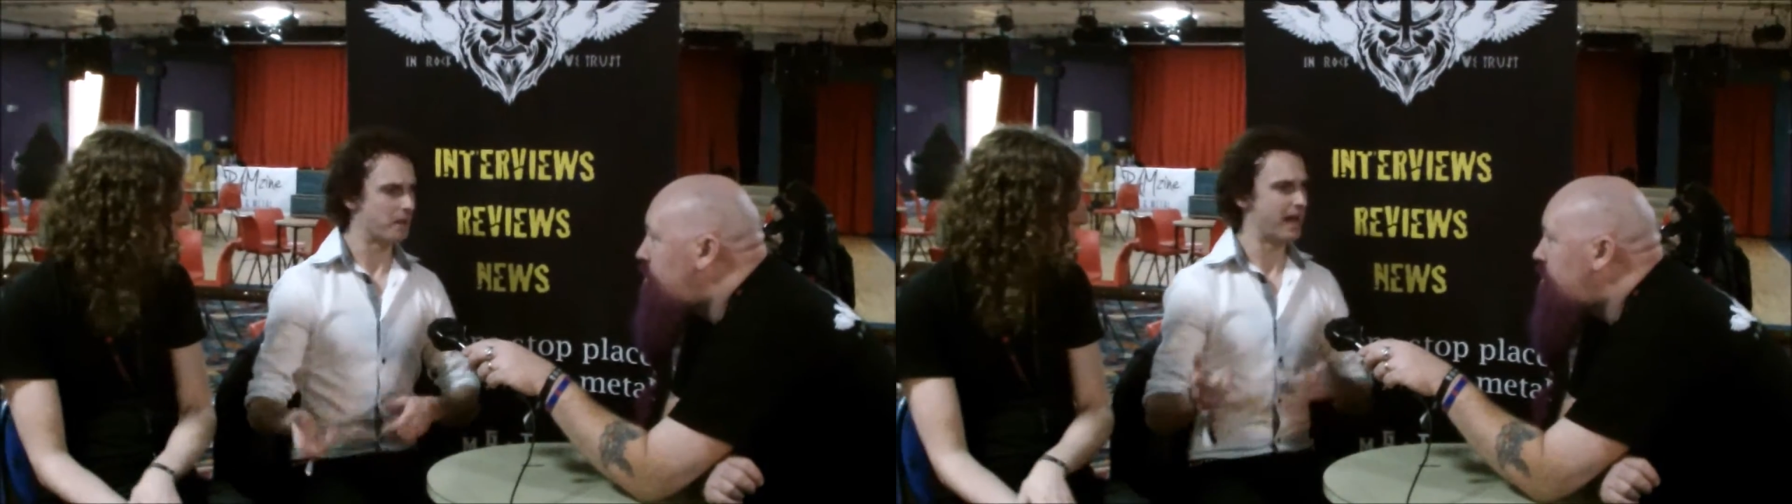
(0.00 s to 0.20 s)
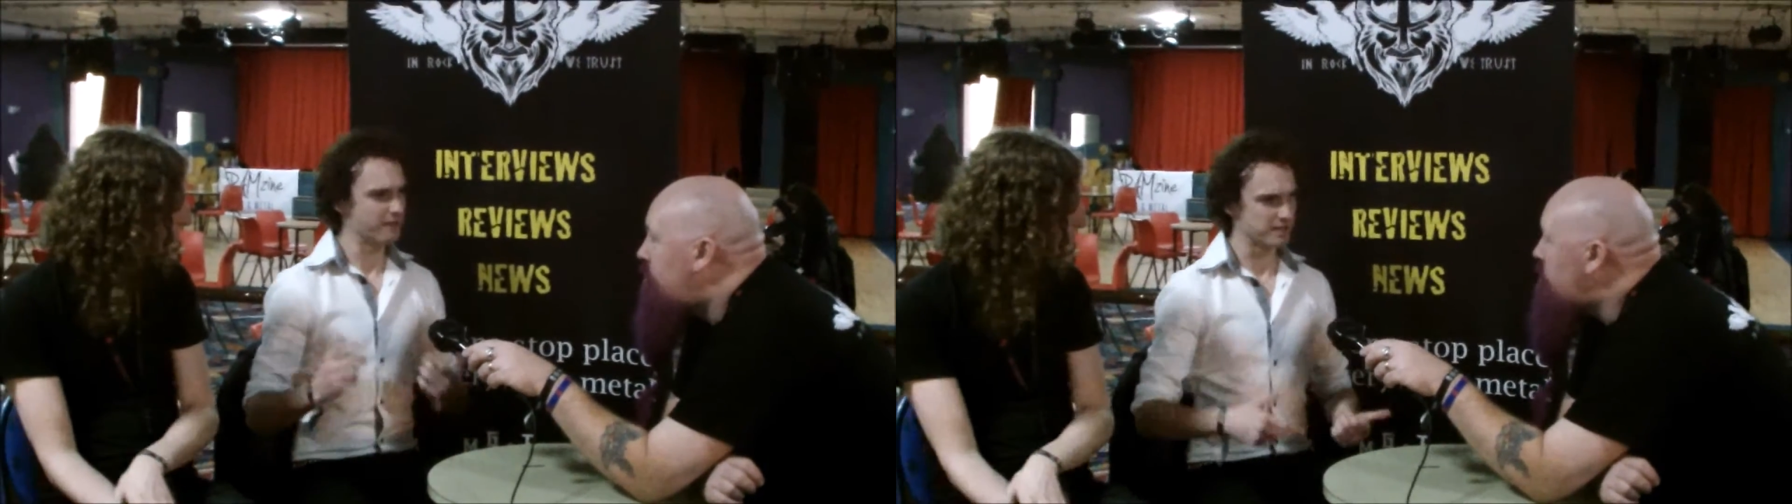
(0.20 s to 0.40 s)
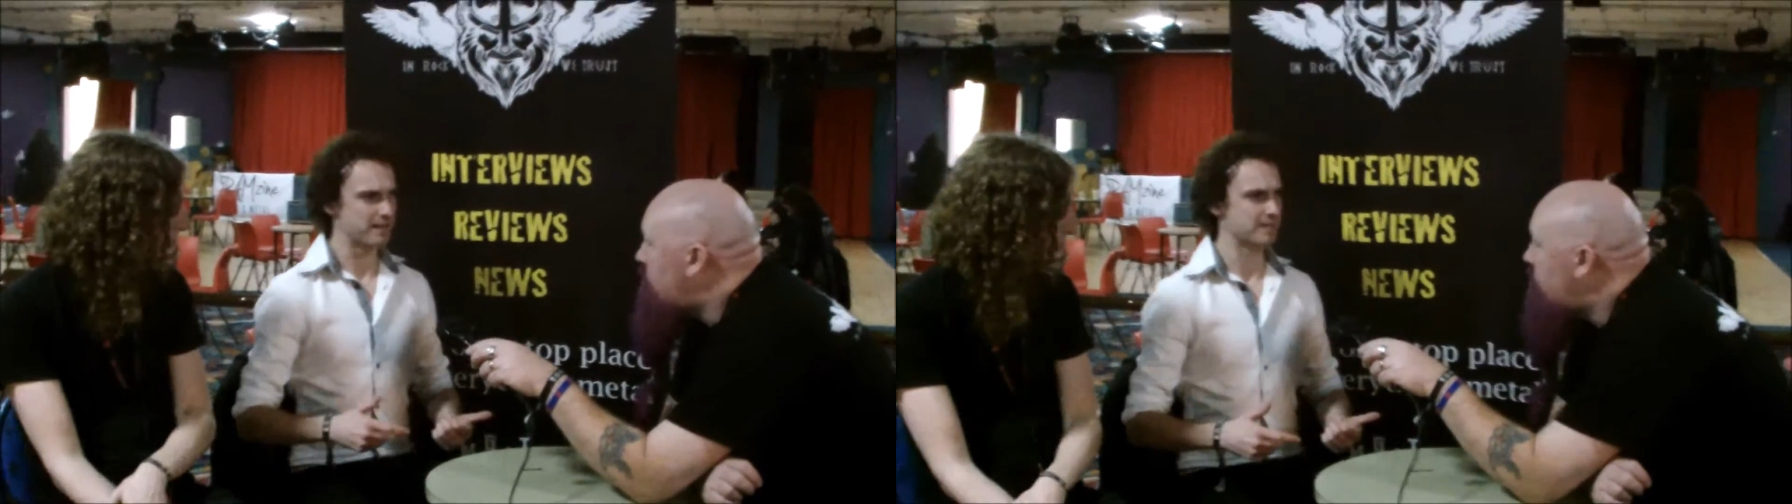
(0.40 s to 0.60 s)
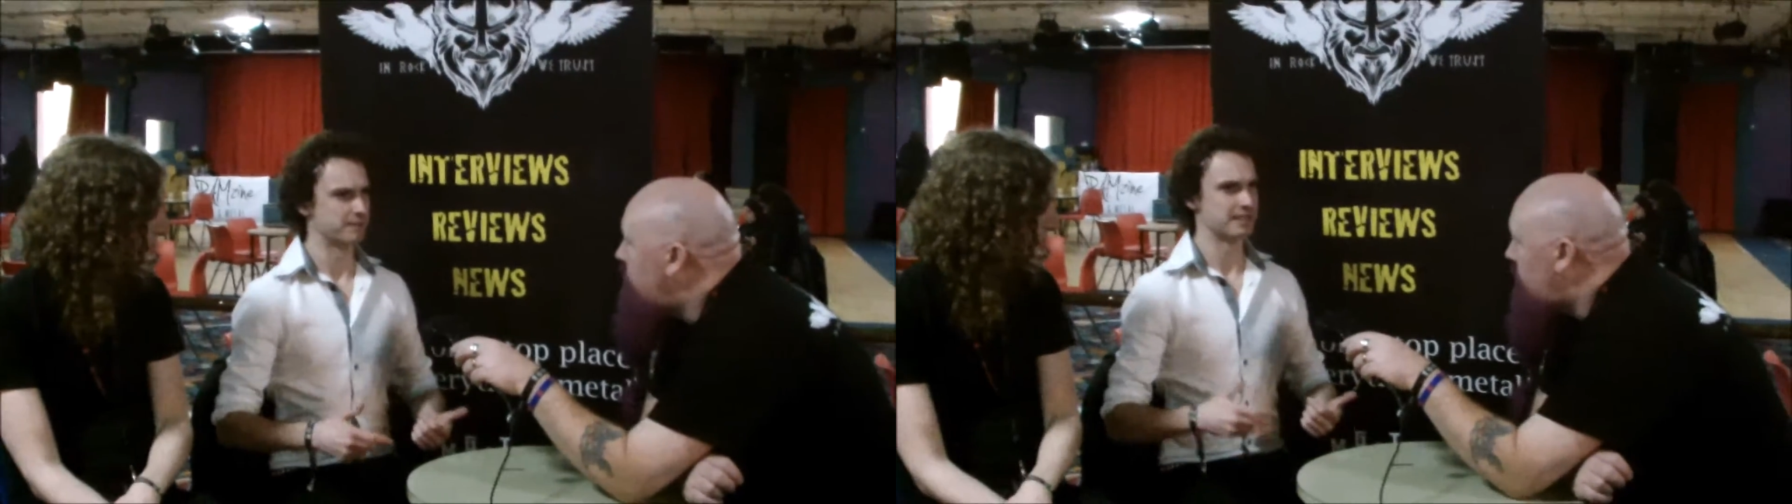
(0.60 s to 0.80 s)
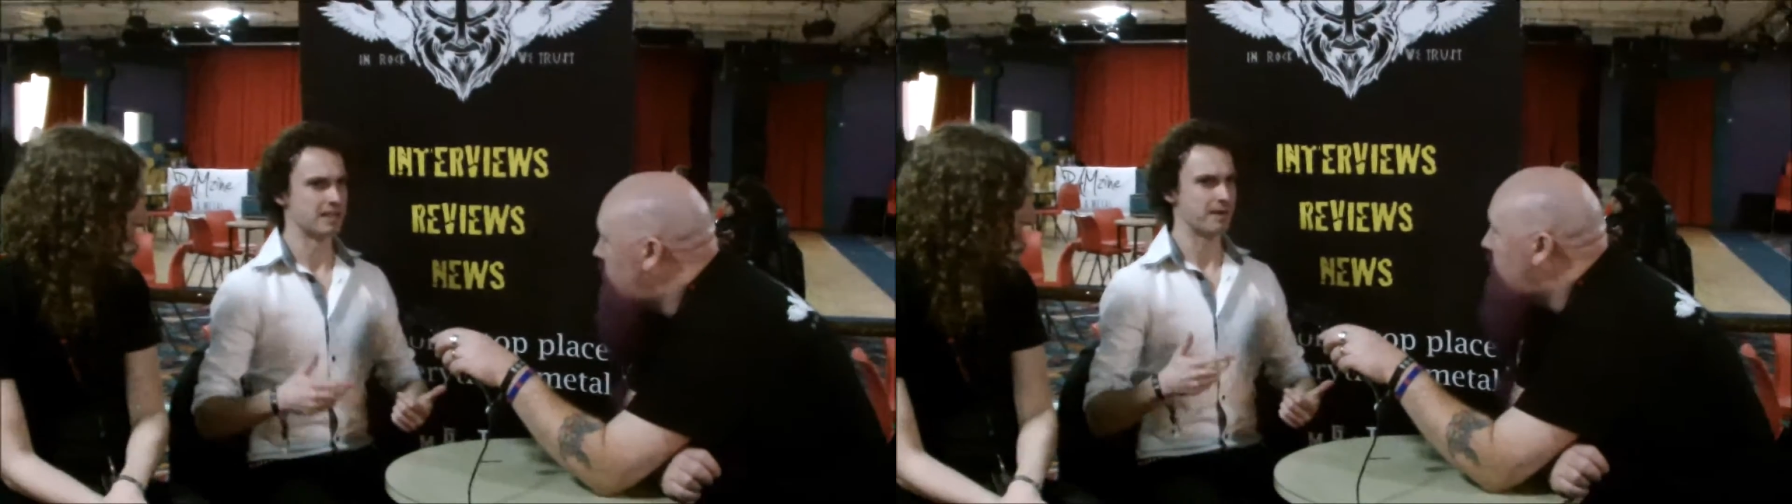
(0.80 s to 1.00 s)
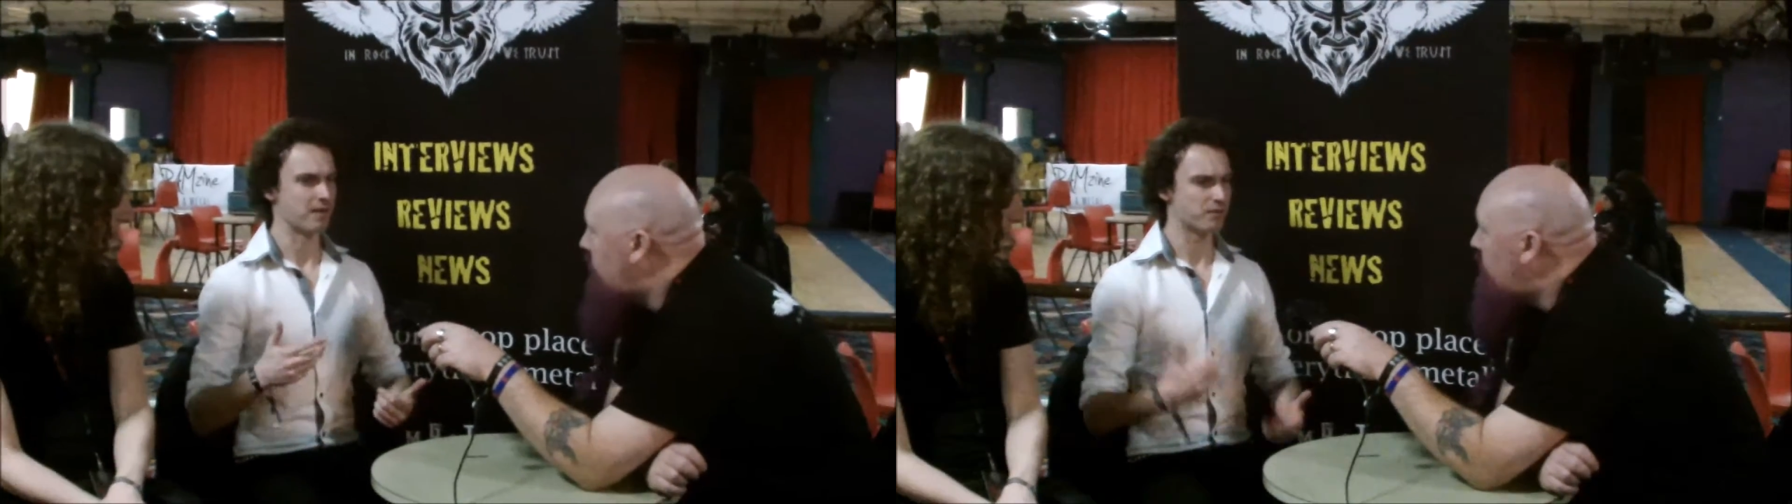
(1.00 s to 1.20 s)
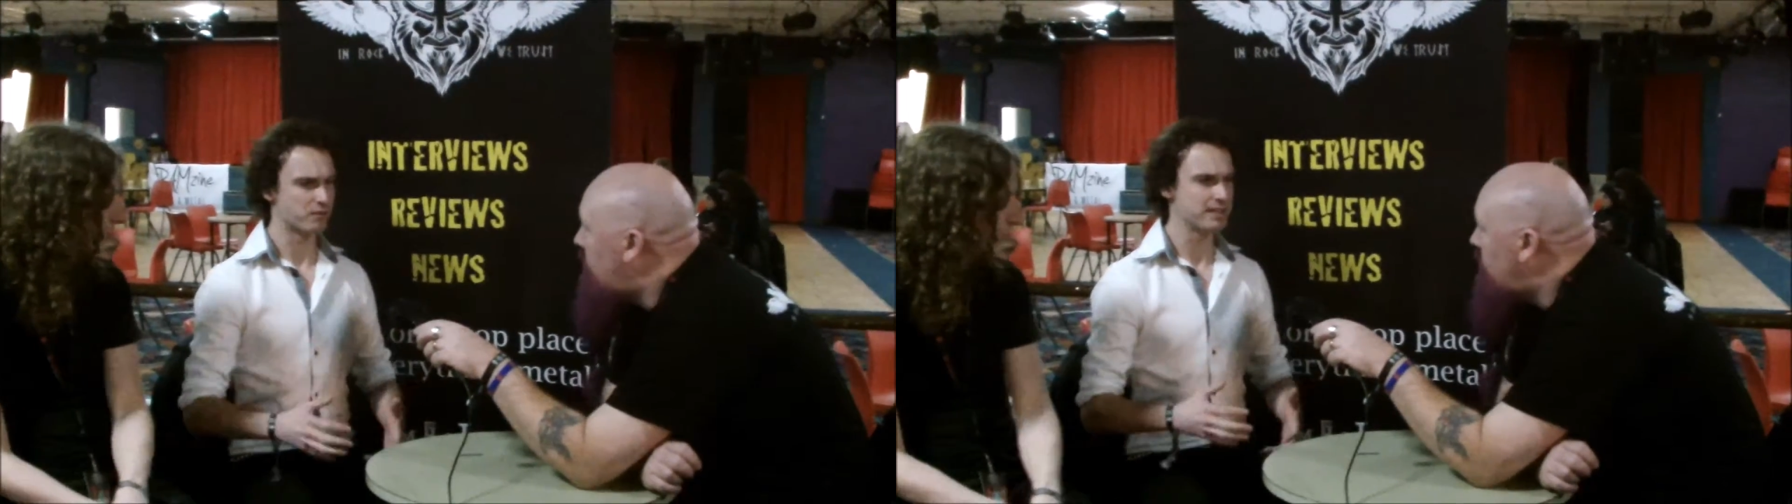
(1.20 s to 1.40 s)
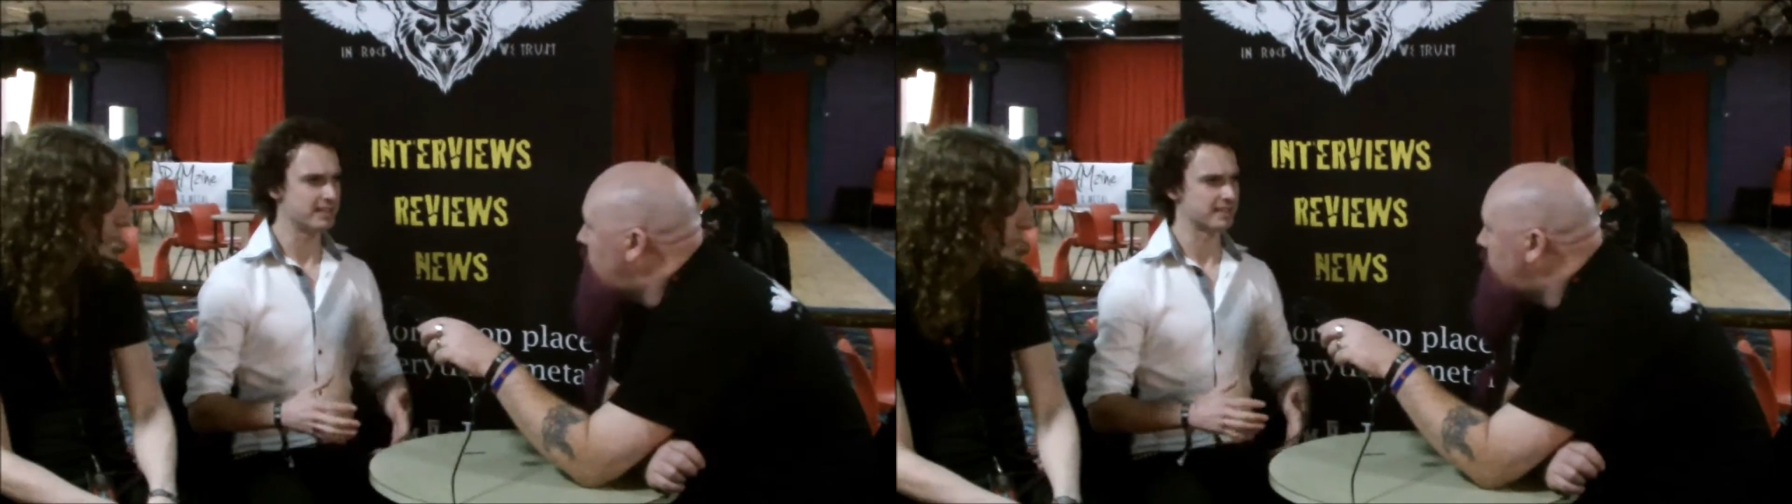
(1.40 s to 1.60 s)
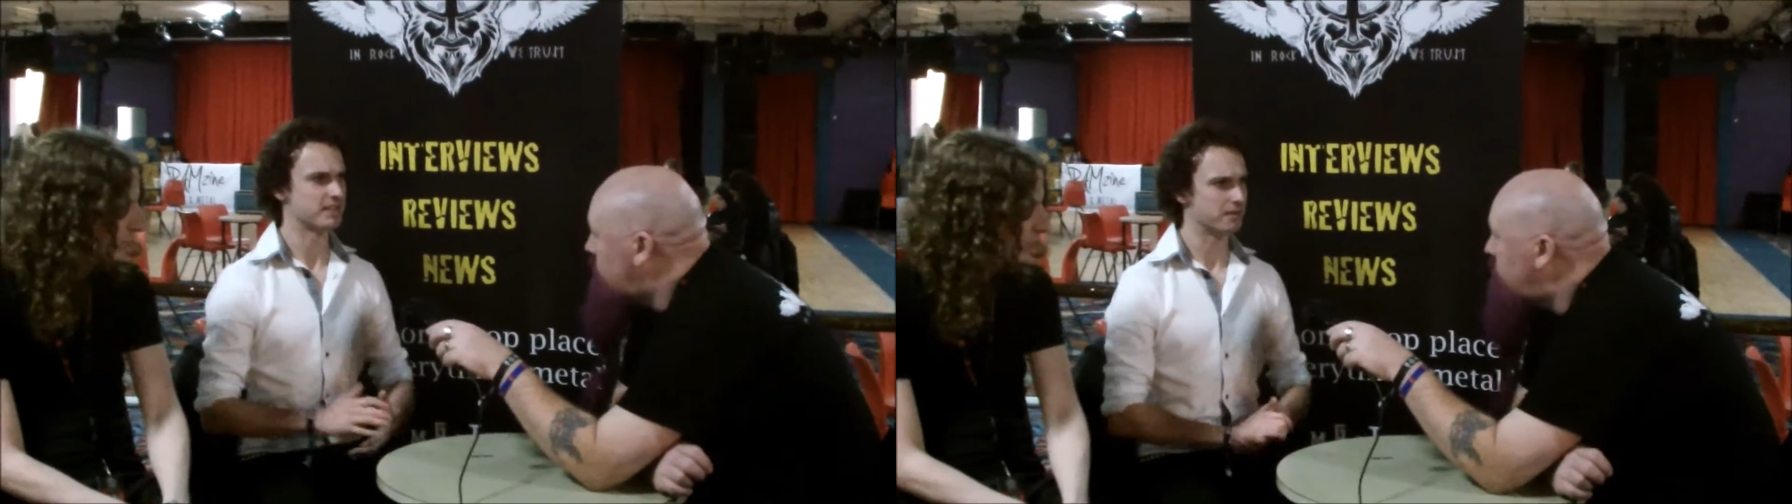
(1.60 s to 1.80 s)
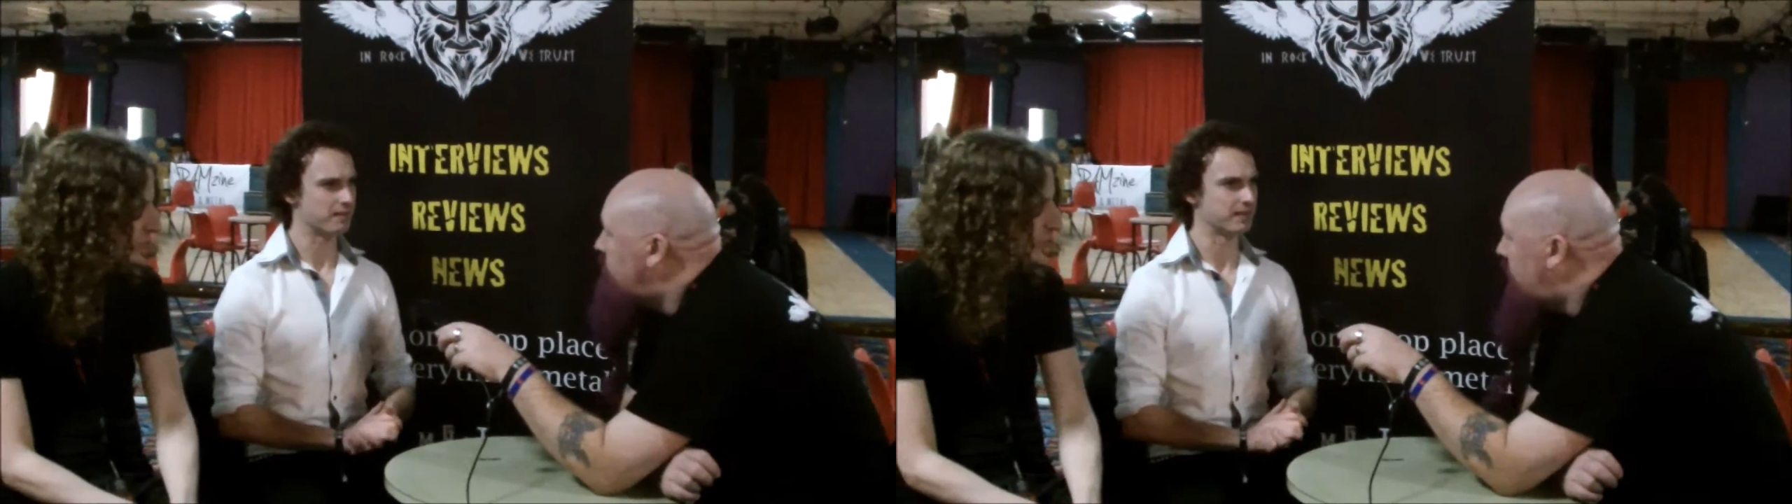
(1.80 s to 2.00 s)
but Heaven's Basement did it about 3 years
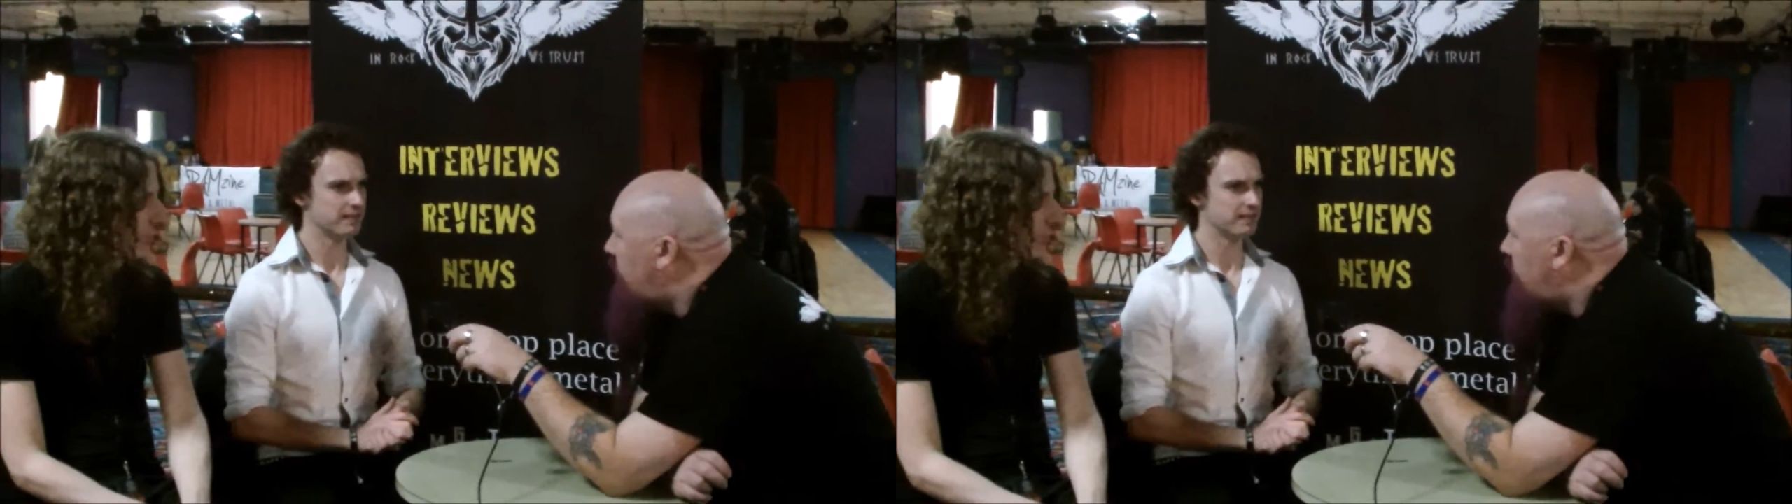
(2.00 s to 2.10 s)
ago, I think.